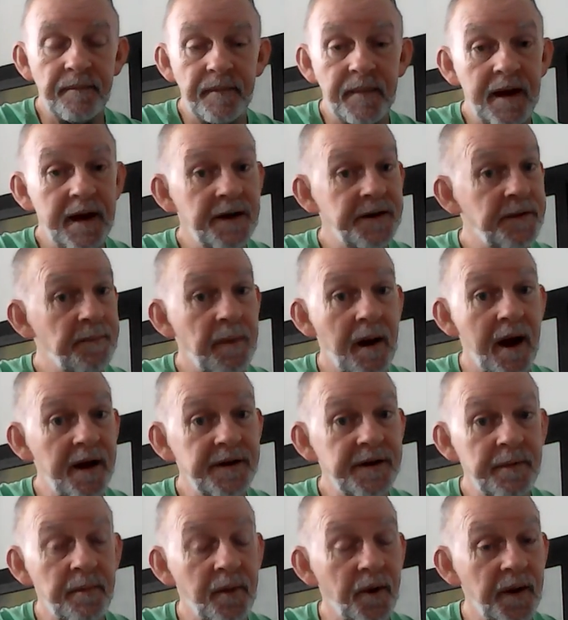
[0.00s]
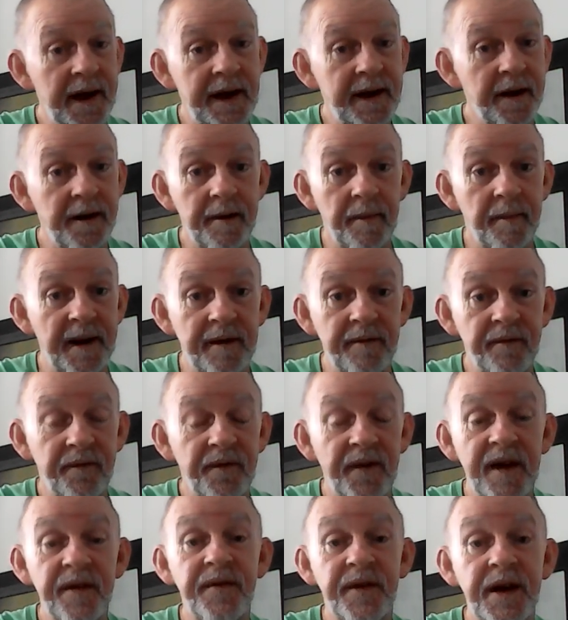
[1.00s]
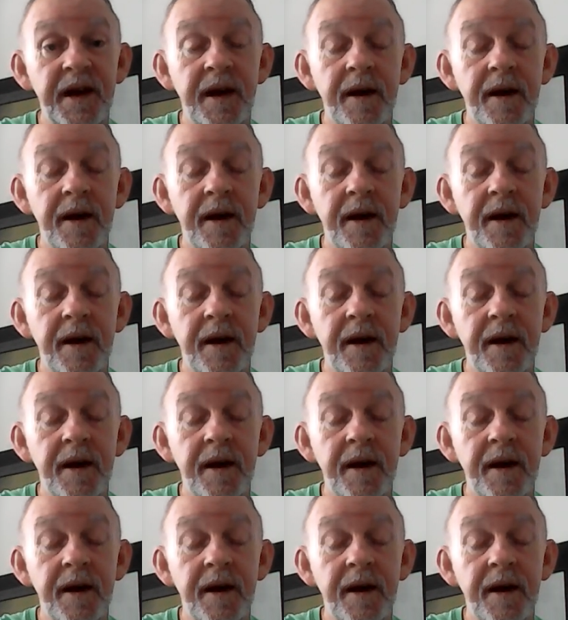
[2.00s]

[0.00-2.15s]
it's possible he could have been 50